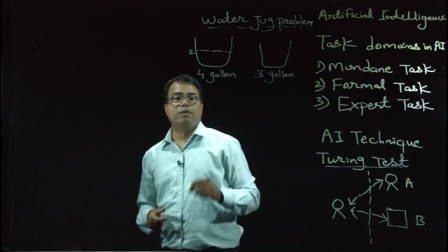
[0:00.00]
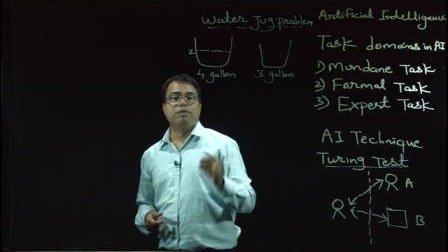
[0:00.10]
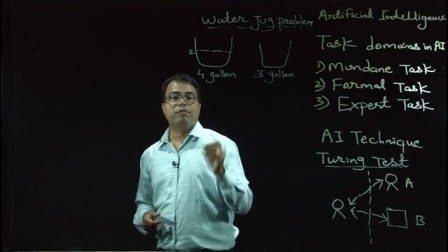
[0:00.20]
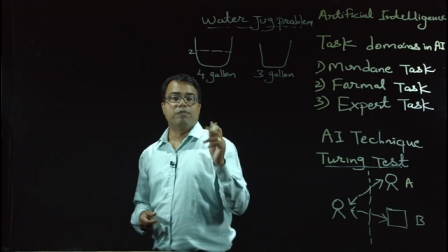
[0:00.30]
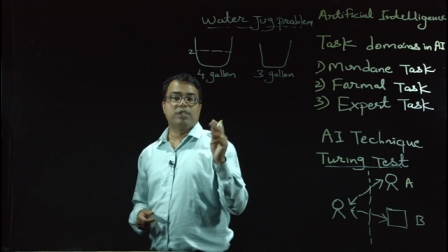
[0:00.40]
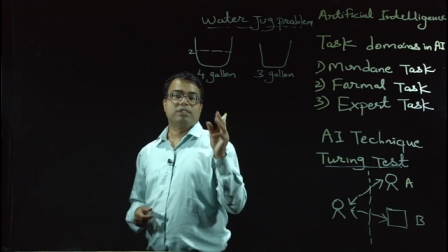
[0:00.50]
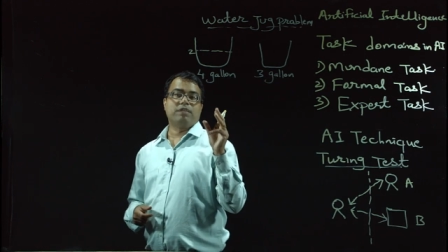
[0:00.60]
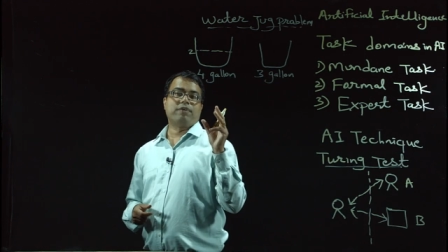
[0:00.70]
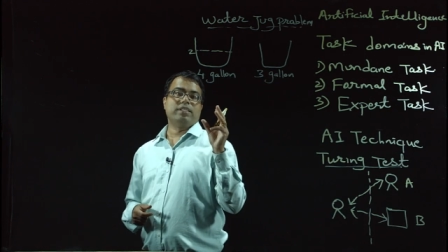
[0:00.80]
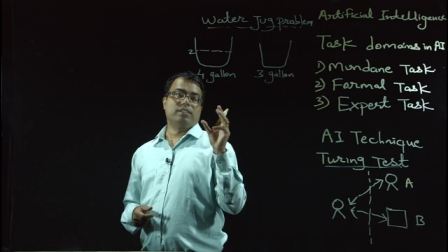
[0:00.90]
we will first
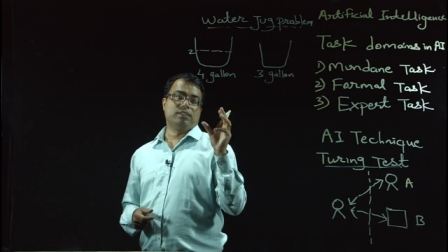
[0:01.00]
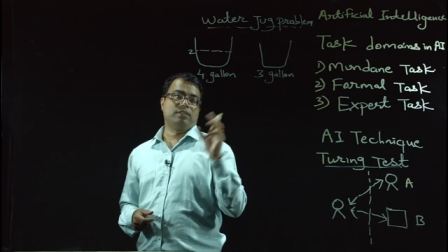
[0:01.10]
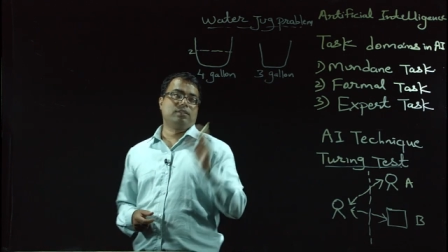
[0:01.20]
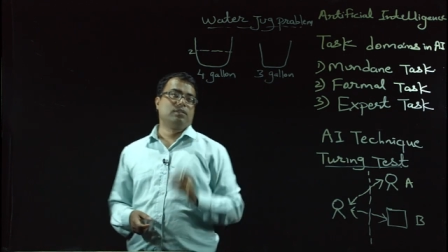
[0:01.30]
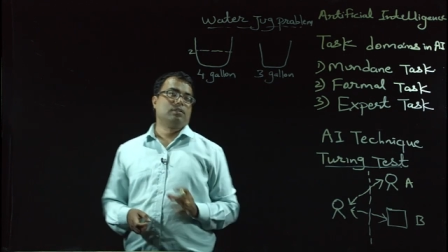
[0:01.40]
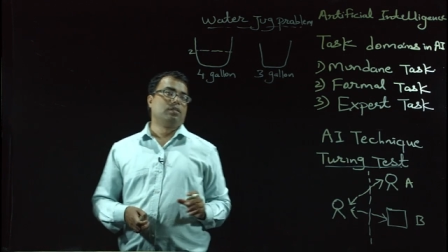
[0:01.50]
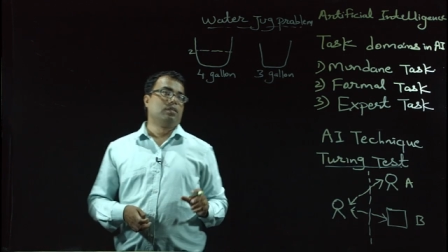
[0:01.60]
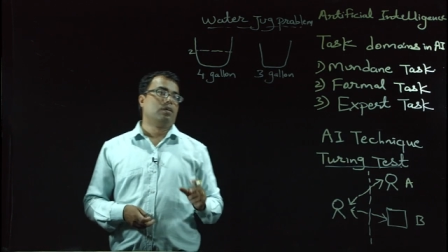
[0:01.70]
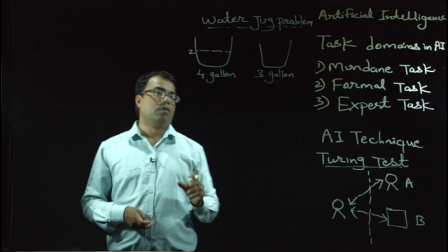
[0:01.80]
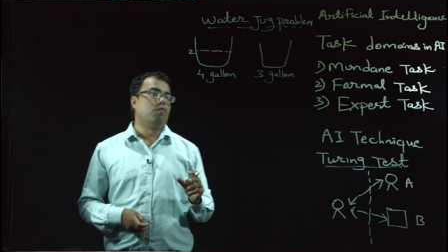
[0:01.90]
define this.
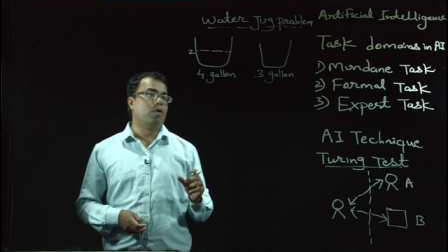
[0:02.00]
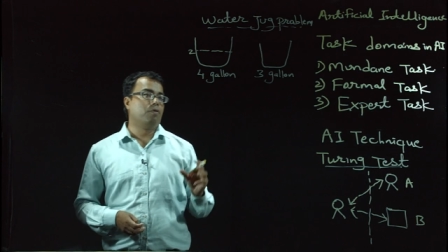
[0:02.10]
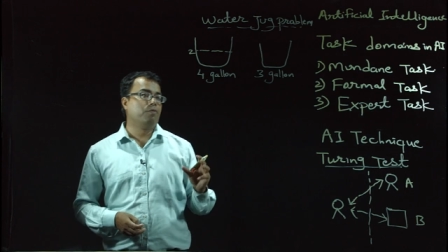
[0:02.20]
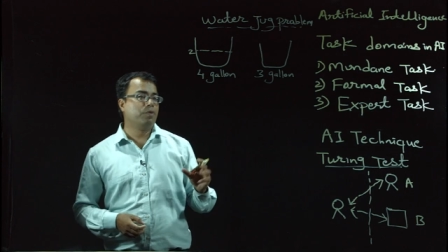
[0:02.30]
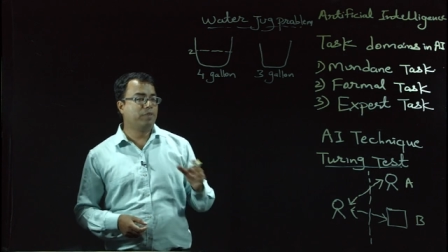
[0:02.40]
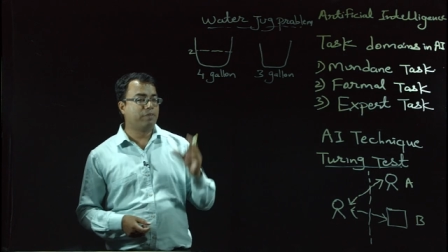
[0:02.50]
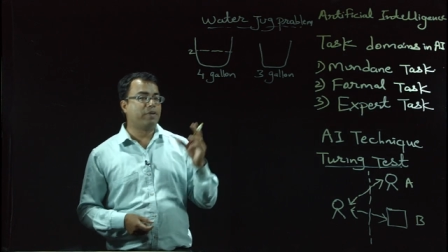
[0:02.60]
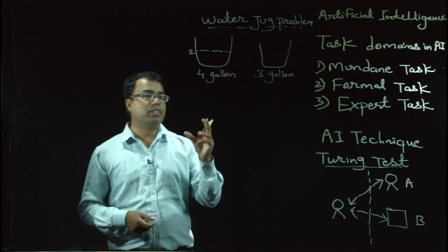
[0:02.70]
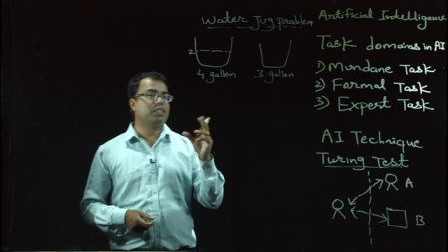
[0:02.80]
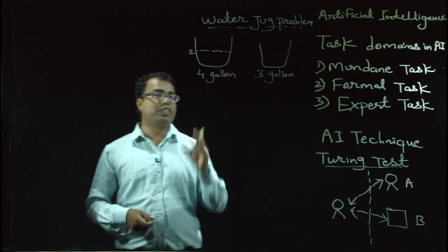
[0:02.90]
We will
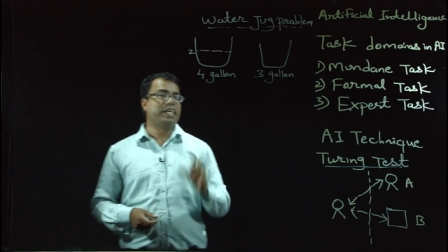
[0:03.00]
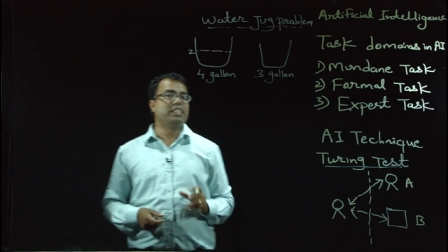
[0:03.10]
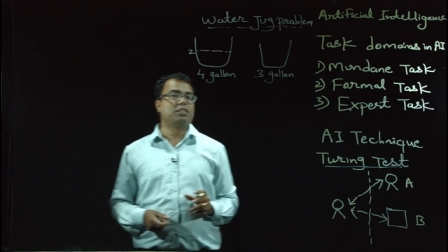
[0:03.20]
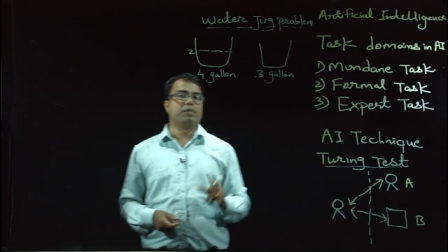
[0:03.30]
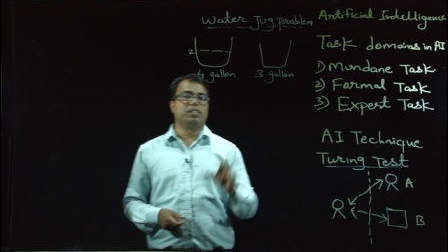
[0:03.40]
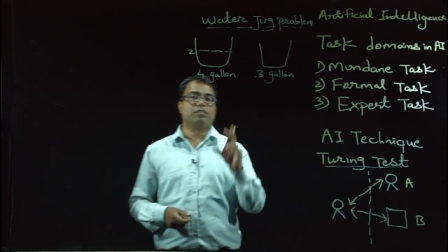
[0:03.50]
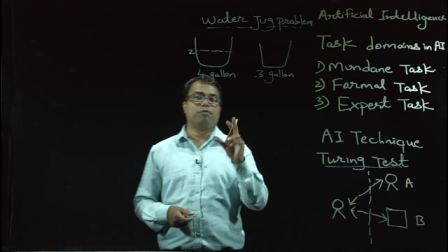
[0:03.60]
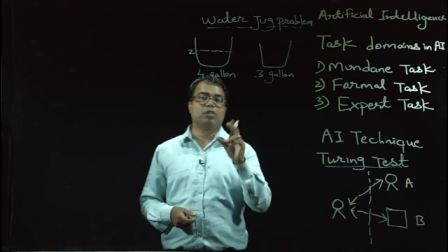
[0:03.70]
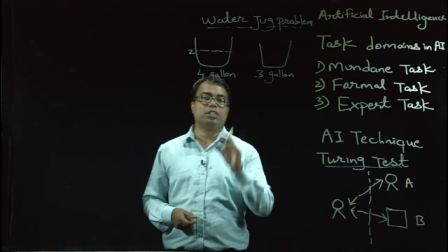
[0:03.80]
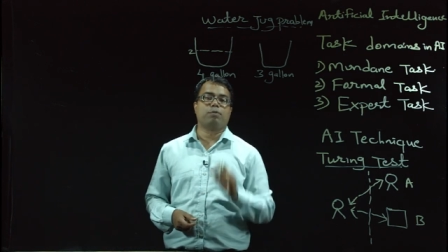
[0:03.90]
define the state space
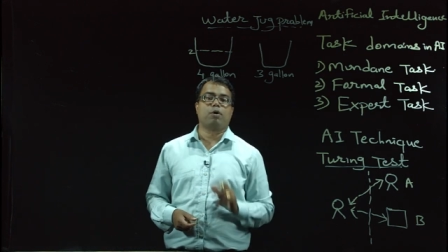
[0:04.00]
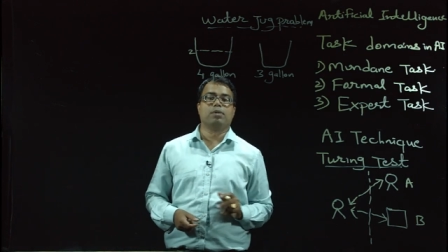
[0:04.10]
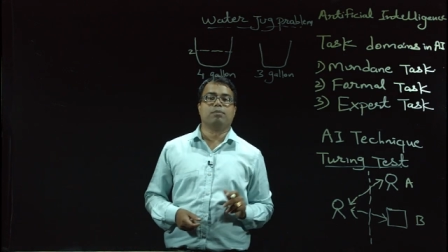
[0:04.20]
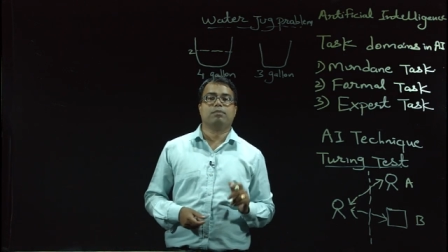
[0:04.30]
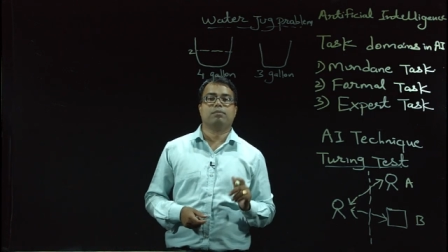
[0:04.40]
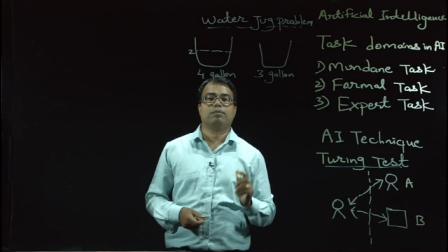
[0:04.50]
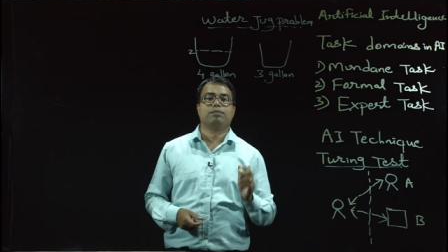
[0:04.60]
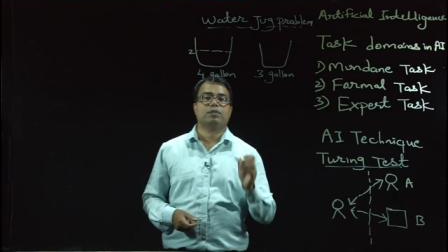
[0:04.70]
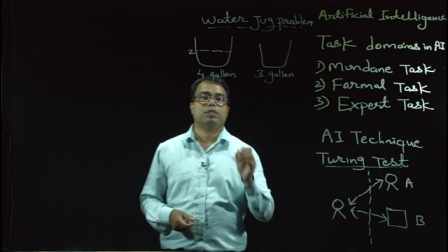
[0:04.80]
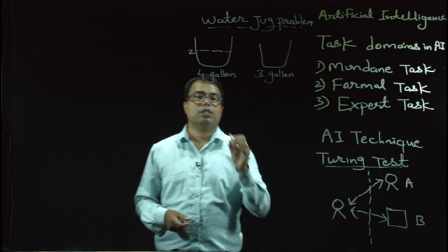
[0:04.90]
for this problem.
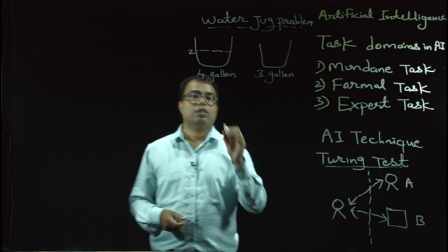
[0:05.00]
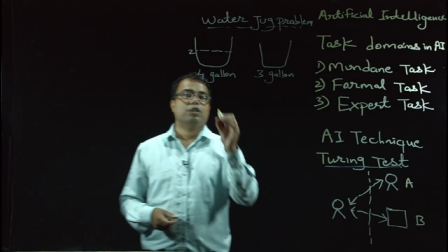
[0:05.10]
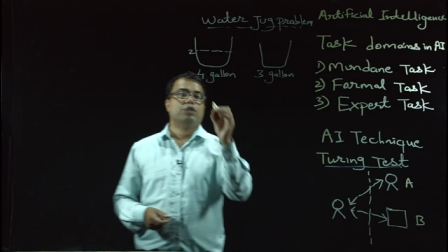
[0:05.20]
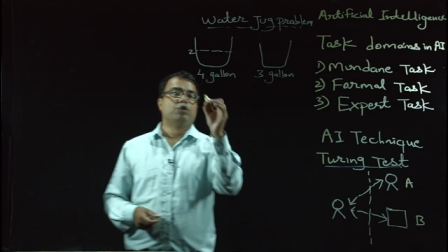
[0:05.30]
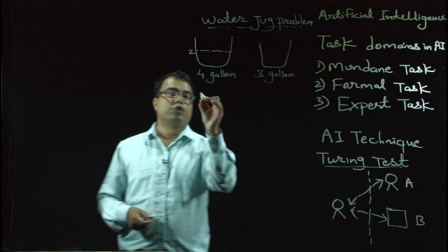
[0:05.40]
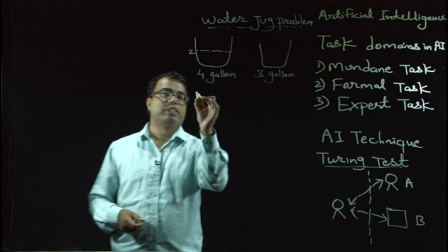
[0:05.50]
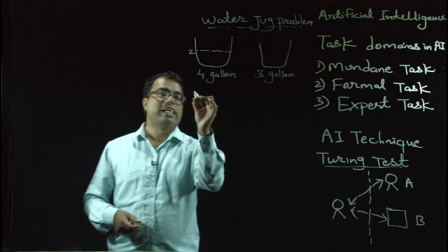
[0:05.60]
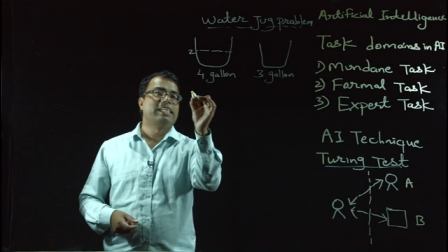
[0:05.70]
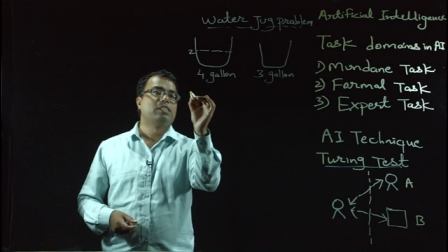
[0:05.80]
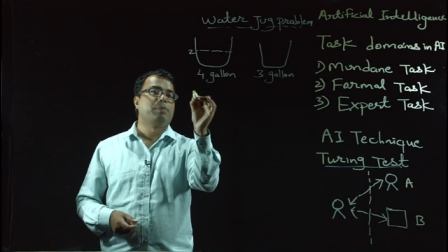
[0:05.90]
So,
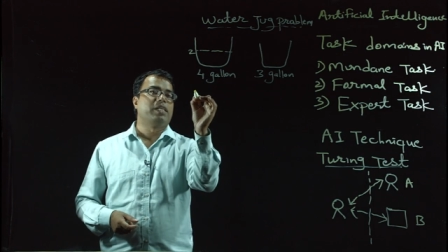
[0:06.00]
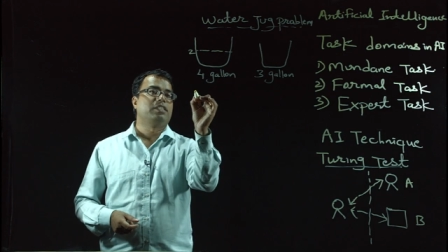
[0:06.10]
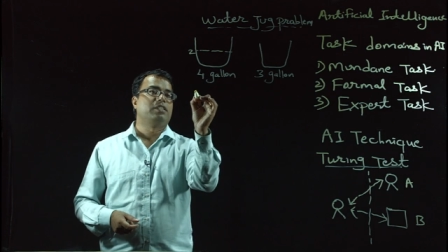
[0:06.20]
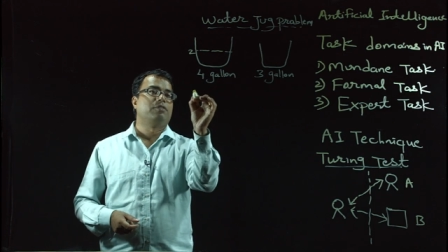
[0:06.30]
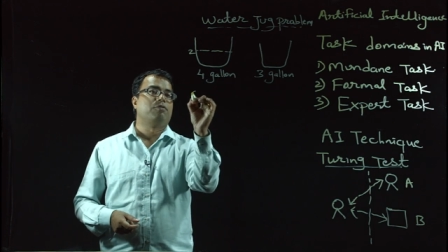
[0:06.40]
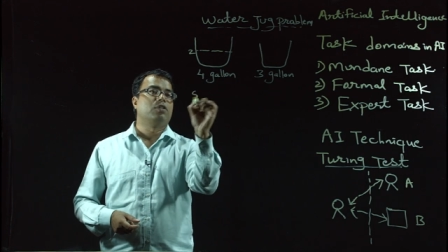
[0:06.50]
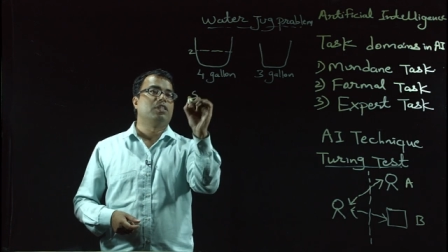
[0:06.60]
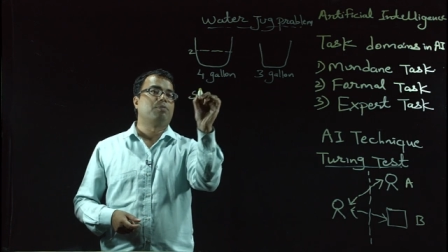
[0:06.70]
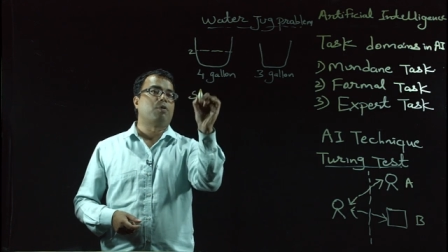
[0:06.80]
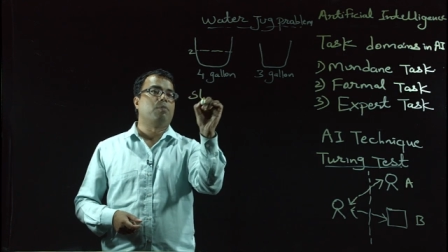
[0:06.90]
state space for
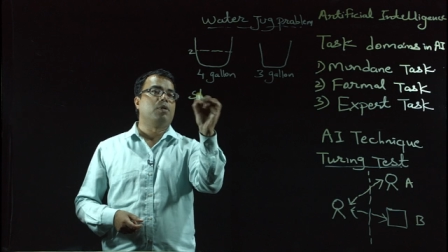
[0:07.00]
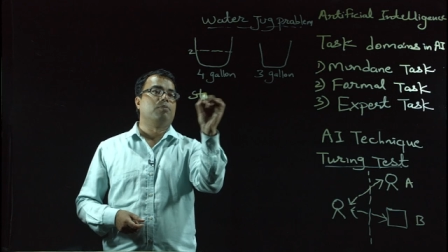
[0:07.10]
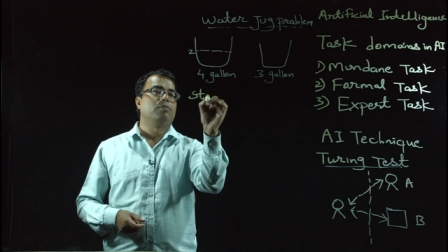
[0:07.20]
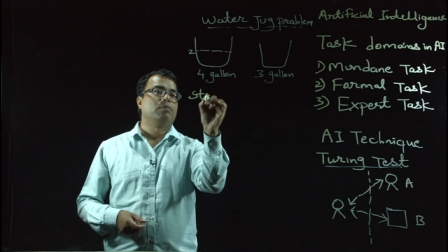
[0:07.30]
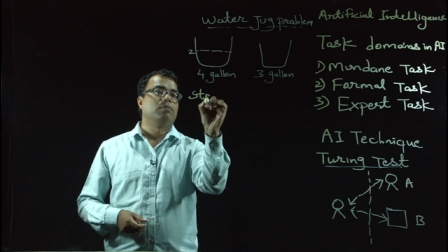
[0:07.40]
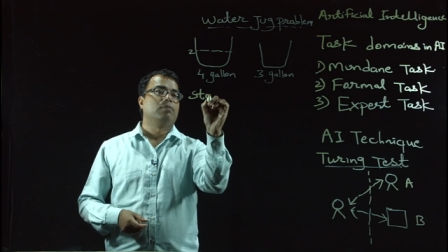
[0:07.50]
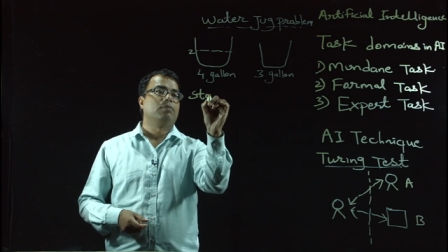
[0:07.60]
this problem